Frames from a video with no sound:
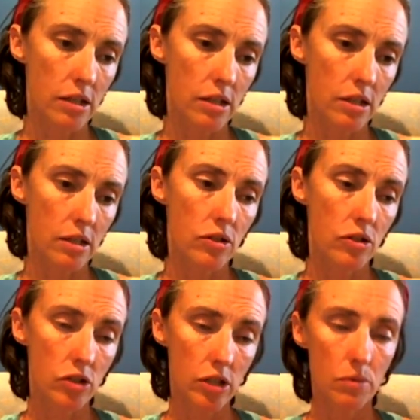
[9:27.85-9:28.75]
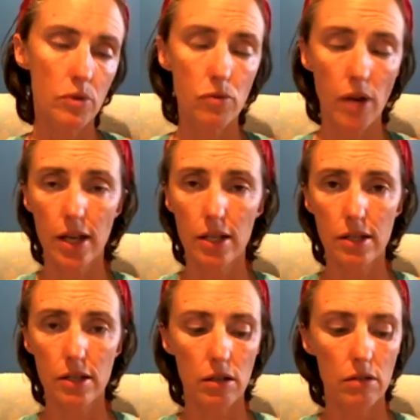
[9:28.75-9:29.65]
So she was
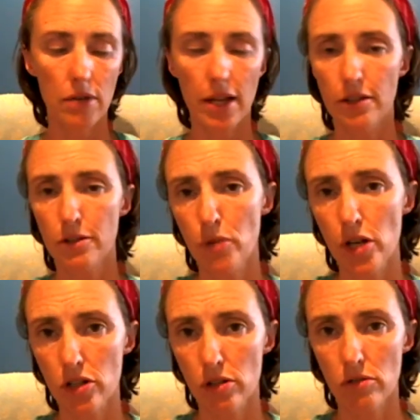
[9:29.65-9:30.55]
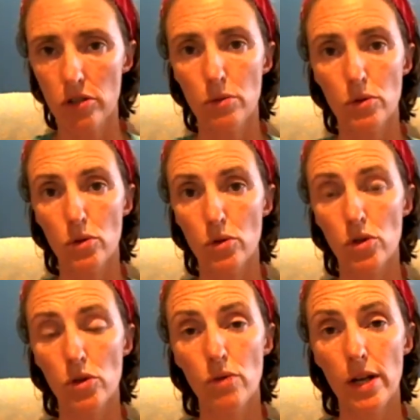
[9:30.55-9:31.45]
raised around the Depression. She was
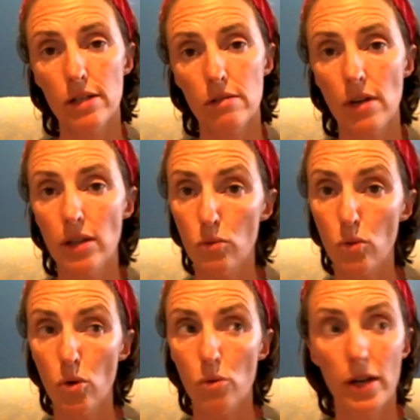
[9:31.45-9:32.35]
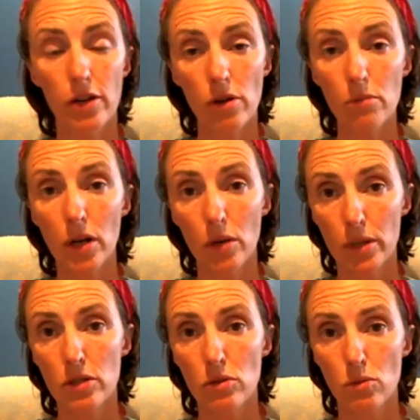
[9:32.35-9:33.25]
also raised around the war. My grandpa
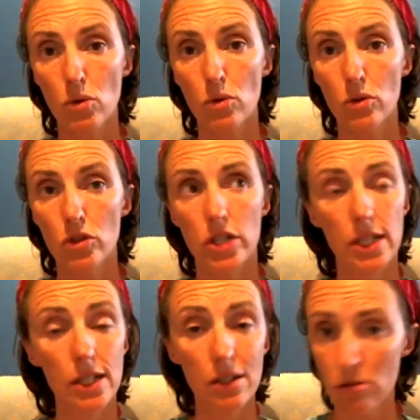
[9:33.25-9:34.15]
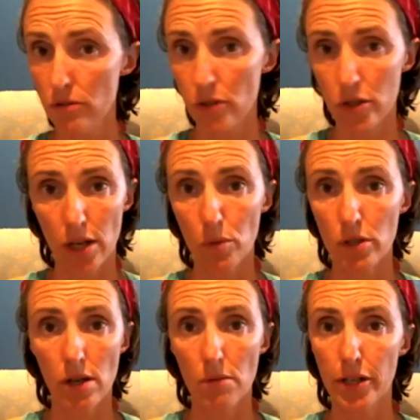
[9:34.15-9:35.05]
went to war. She didn't know if her dad was
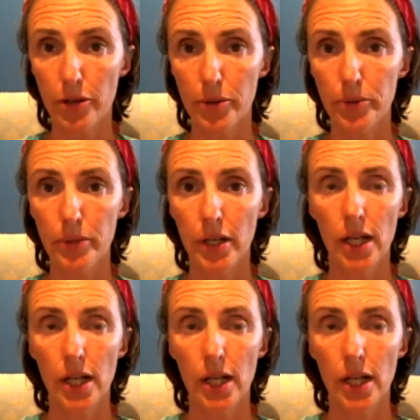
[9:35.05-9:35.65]
coming home.